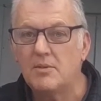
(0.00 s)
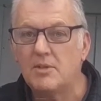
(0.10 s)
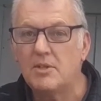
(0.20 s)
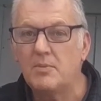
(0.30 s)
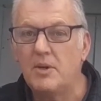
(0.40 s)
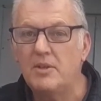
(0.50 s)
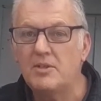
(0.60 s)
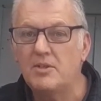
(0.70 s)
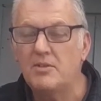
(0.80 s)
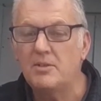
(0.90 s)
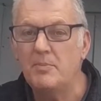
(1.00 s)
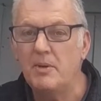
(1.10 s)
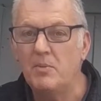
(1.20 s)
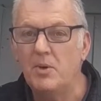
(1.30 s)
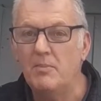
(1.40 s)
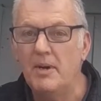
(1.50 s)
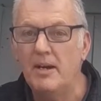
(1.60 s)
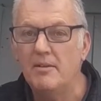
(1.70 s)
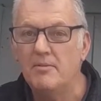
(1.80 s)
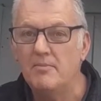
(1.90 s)
Just while the soil's a bit
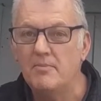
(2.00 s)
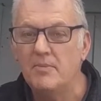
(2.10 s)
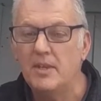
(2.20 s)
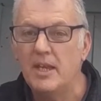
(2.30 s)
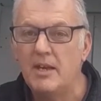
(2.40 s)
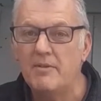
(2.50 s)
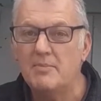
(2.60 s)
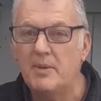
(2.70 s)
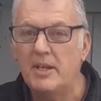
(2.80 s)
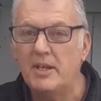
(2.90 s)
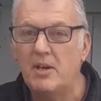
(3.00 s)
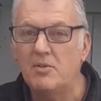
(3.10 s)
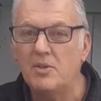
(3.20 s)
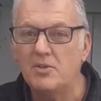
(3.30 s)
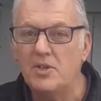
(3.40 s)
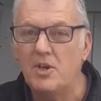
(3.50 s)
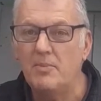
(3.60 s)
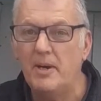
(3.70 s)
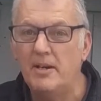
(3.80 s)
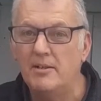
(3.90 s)
warmer, if it's been a cold
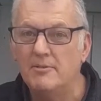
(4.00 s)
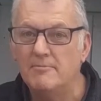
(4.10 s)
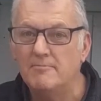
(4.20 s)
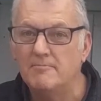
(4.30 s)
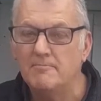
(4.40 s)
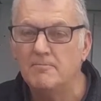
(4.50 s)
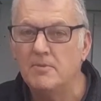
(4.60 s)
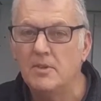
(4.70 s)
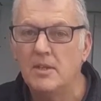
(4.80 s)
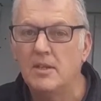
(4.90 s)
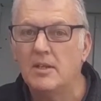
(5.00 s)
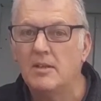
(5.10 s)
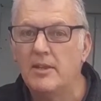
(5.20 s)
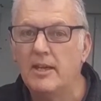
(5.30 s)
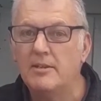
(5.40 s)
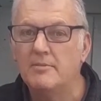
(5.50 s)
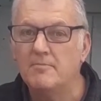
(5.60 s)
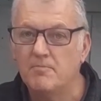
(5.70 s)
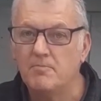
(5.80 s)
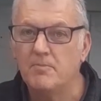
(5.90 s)
October, then
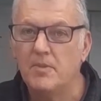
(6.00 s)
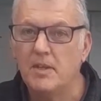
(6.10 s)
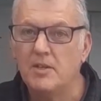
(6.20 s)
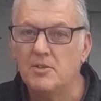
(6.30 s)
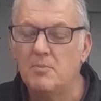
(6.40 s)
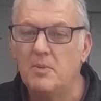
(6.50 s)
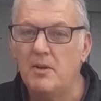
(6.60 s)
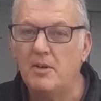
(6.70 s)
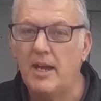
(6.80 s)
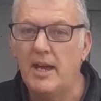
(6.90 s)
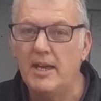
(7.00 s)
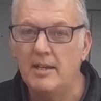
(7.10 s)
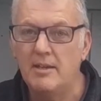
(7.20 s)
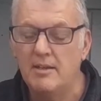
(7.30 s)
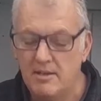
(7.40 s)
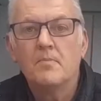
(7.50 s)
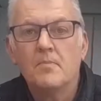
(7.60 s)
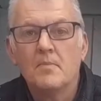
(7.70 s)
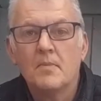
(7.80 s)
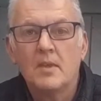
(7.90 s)
should be okay.
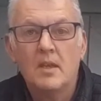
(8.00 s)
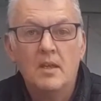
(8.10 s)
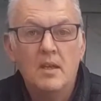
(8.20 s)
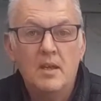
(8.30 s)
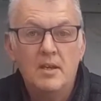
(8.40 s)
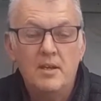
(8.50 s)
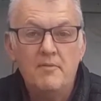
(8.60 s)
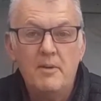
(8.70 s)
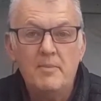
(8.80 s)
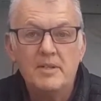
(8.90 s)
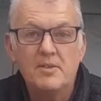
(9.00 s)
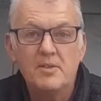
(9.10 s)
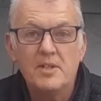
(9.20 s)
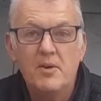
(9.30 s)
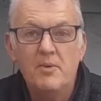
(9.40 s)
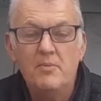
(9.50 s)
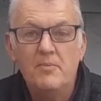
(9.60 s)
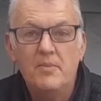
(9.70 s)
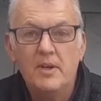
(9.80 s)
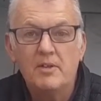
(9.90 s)
November is also
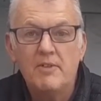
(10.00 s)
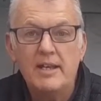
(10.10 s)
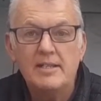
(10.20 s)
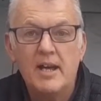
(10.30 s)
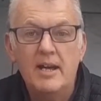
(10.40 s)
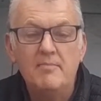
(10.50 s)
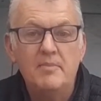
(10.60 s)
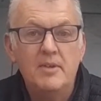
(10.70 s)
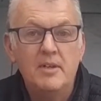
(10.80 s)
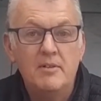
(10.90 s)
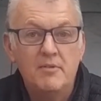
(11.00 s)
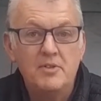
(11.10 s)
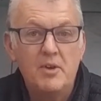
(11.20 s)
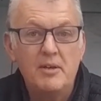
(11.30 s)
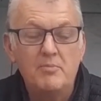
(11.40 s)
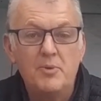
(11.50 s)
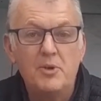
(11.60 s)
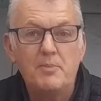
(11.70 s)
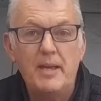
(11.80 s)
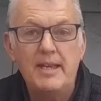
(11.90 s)
a great time for doing
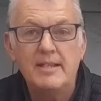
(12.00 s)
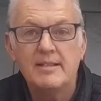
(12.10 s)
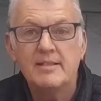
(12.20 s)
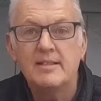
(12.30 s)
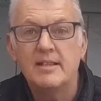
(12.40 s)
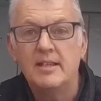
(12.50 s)
broad beans.